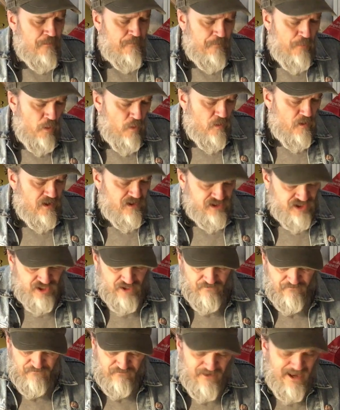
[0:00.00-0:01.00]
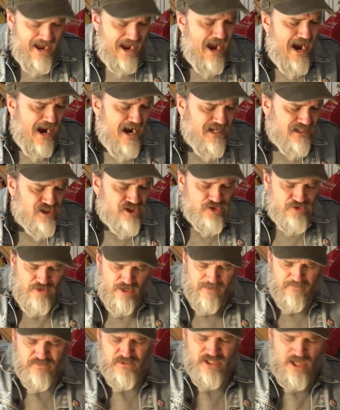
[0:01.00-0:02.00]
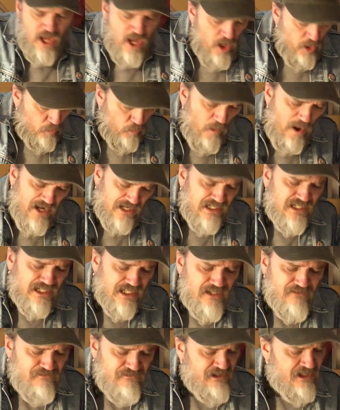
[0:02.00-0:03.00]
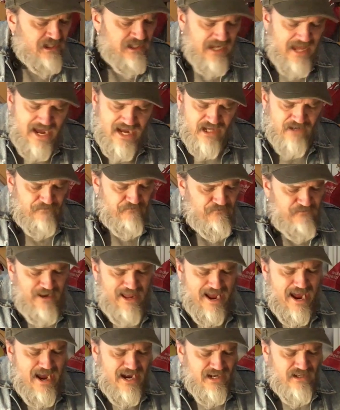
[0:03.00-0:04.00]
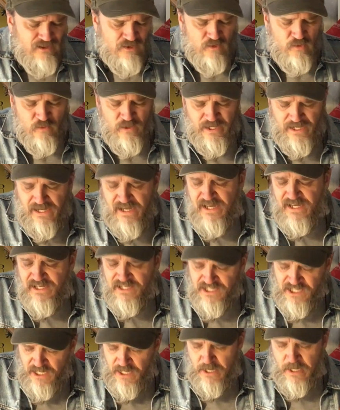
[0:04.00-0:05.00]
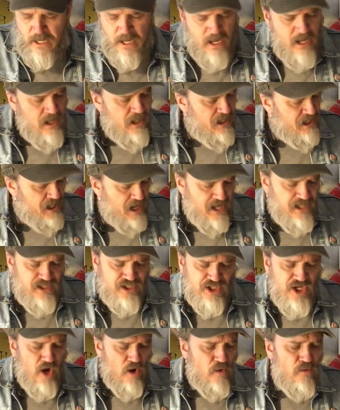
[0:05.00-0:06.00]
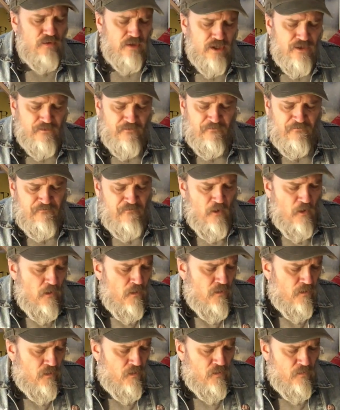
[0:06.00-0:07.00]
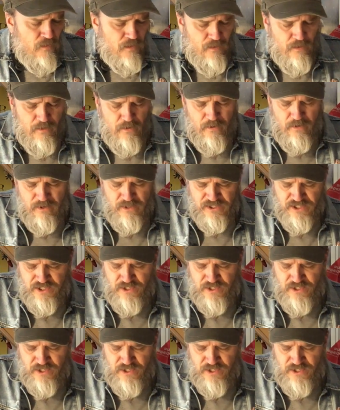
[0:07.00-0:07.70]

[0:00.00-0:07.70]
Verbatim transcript: the porch the fly strips waving like a flag in the wind. And I don't look forward